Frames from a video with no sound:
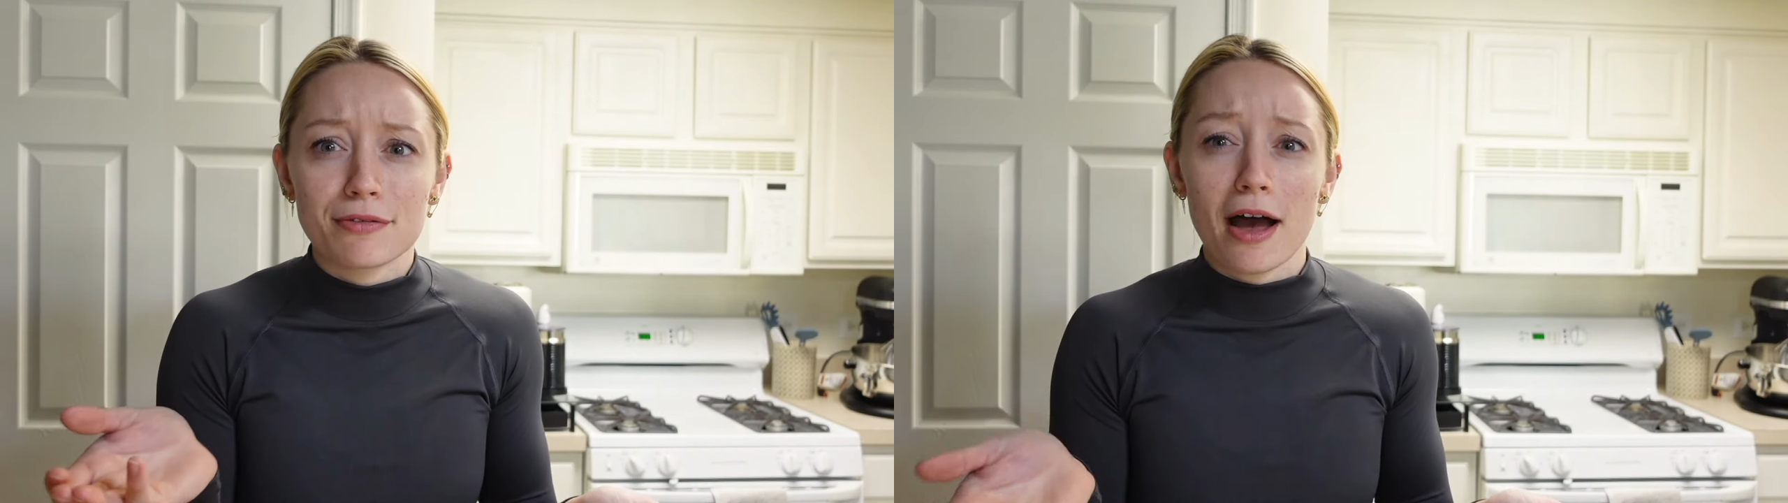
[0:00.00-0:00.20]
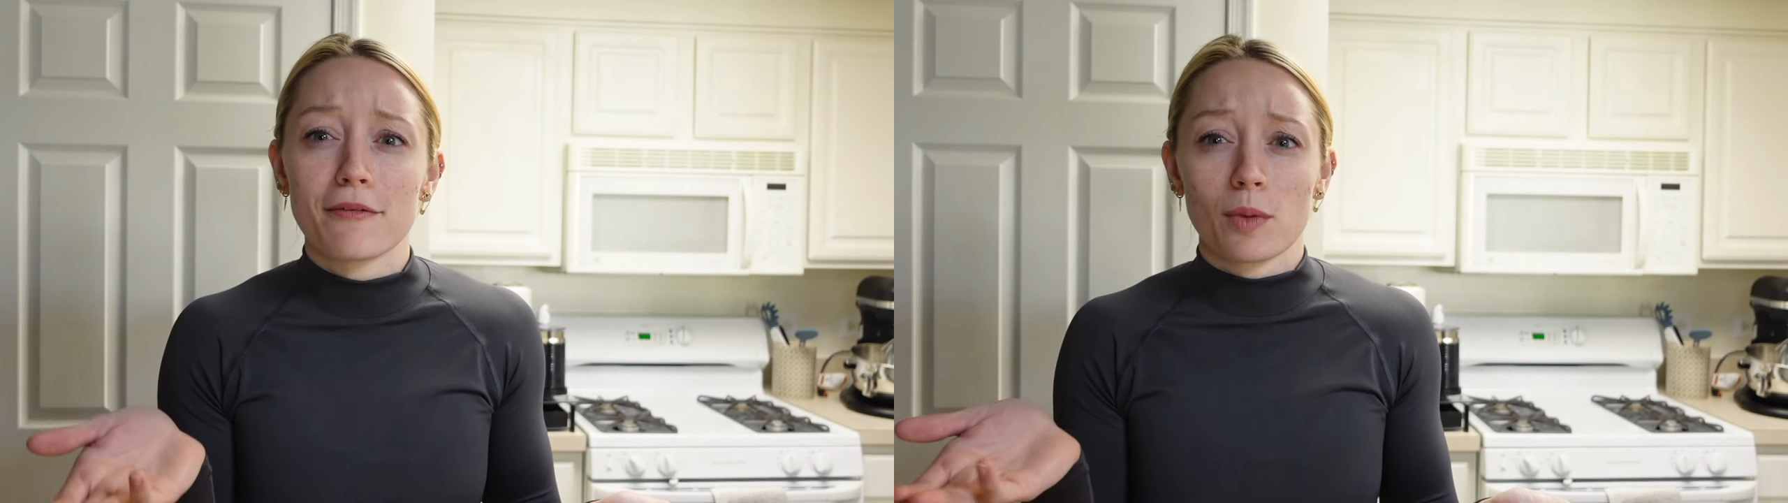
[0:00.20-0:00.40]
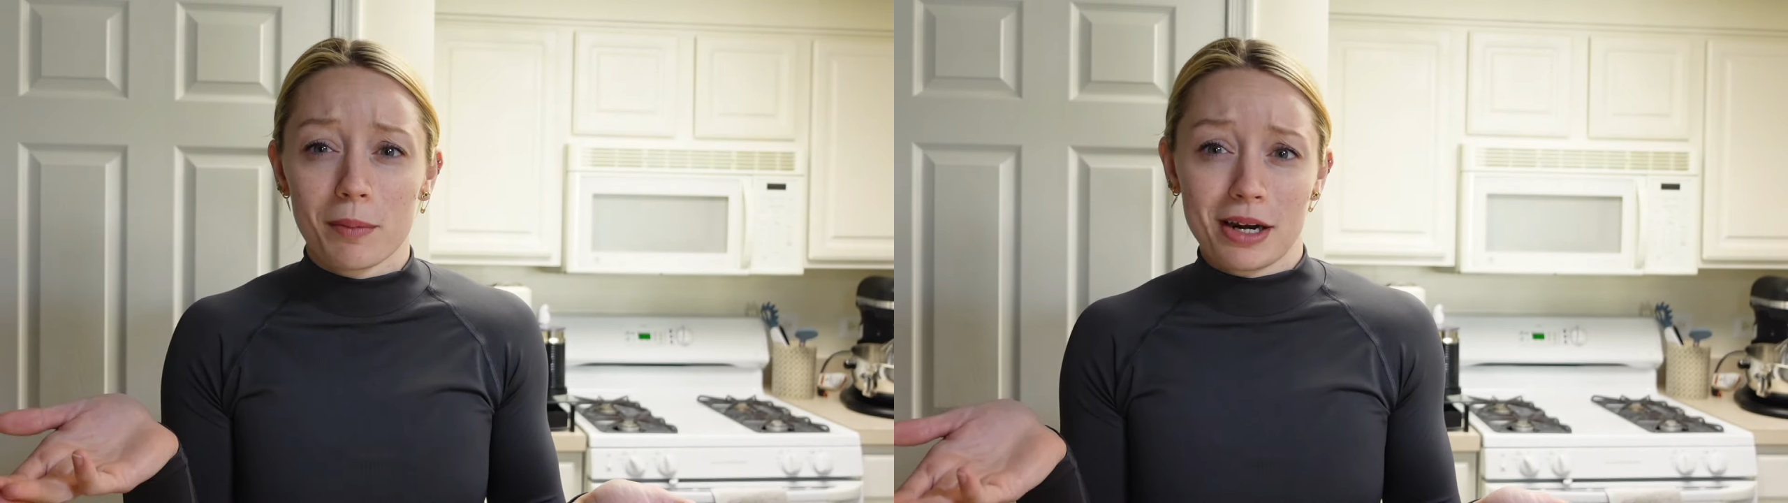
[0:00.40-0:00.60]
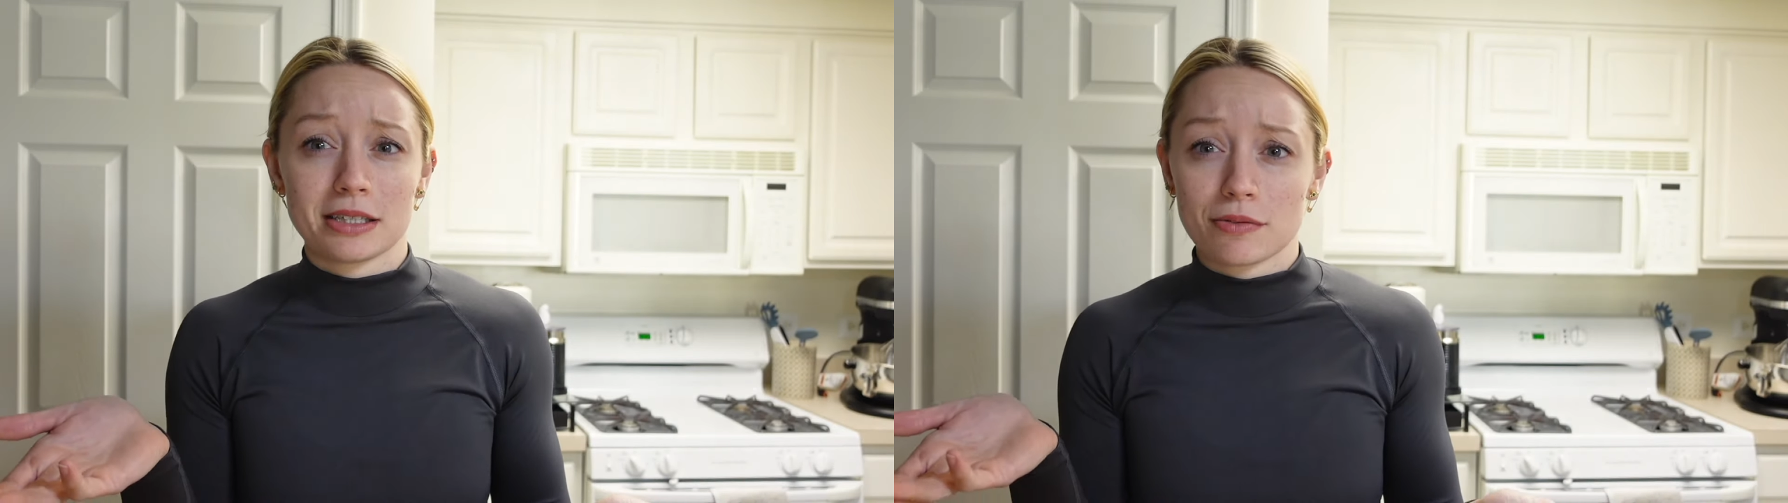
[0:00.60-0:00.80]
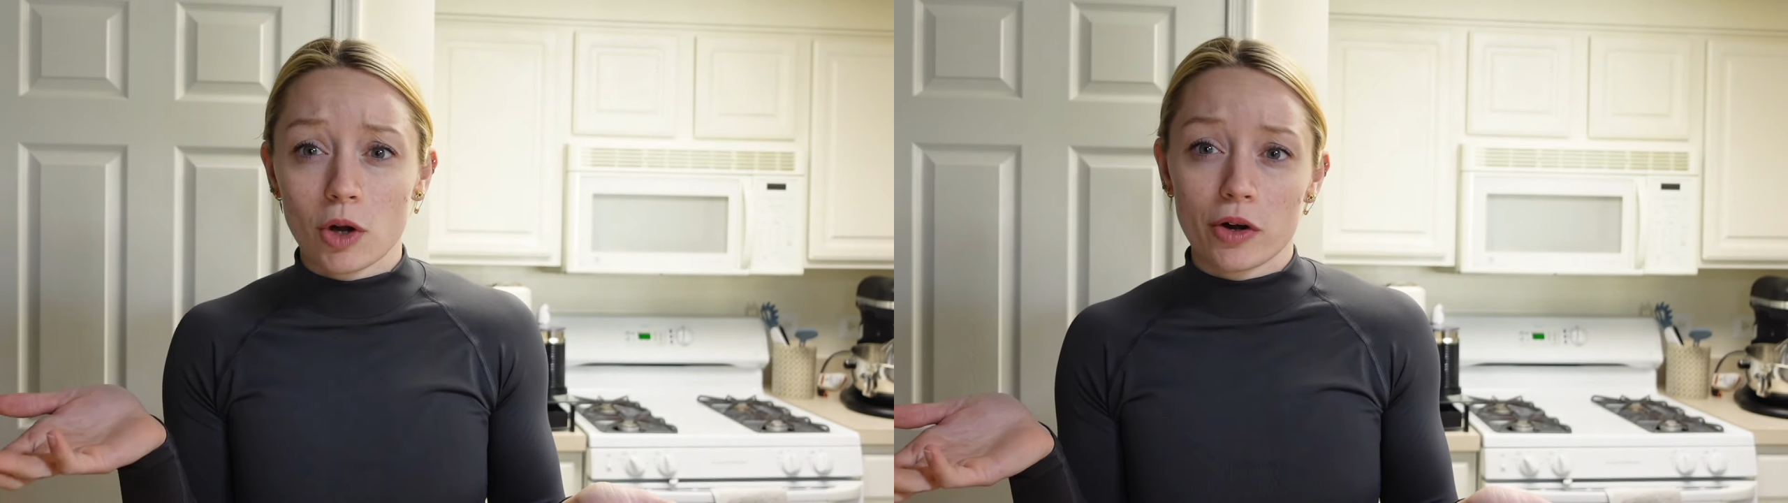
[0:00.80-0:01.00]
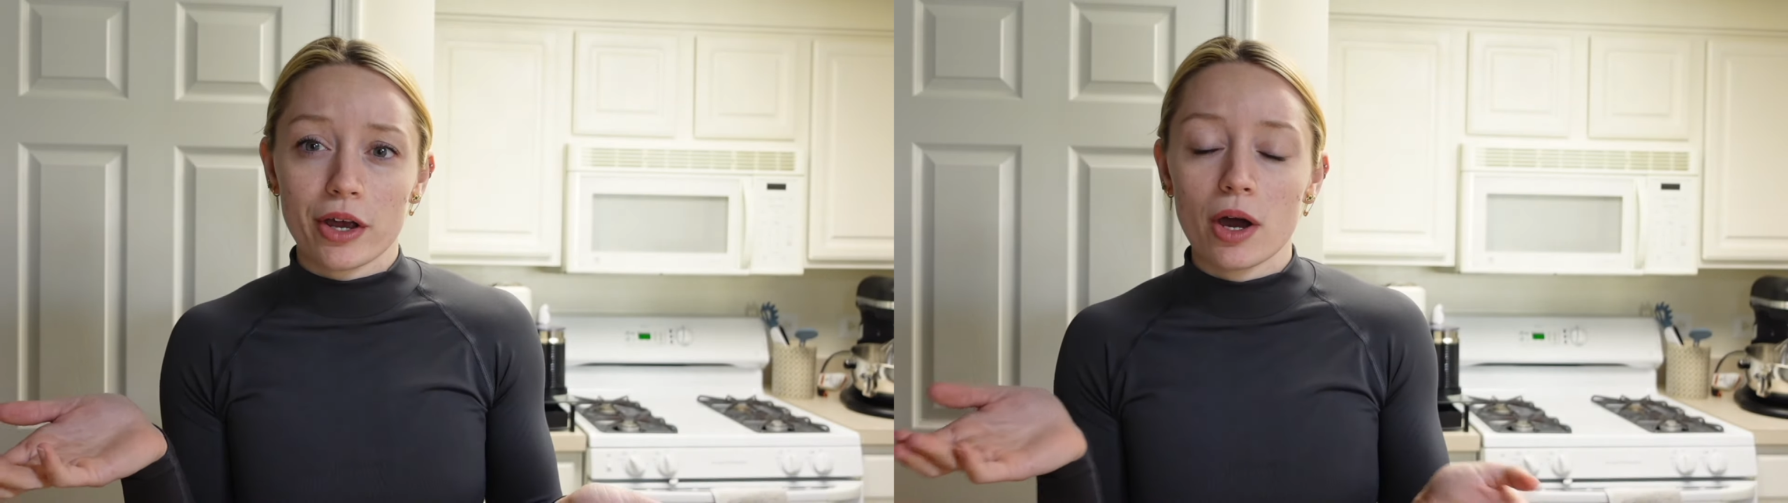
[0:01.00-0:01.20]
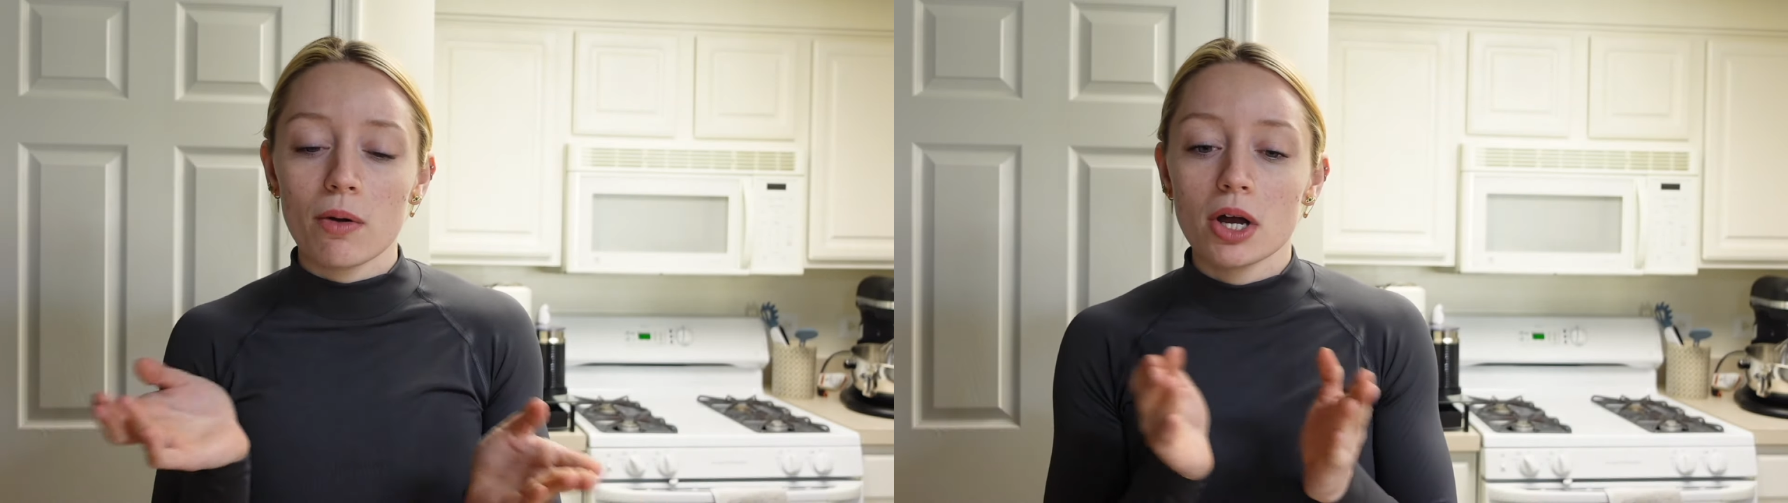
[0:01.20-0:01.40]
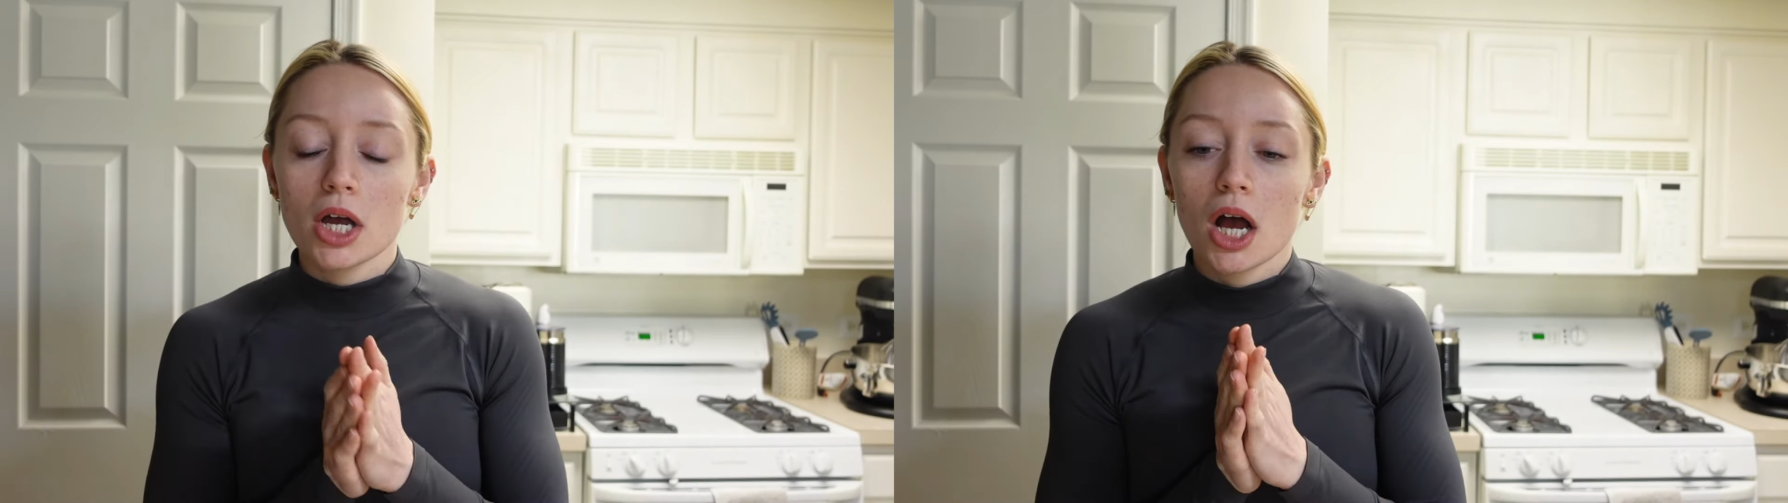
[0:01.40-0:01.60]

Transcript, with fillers: five more minutes of cardio.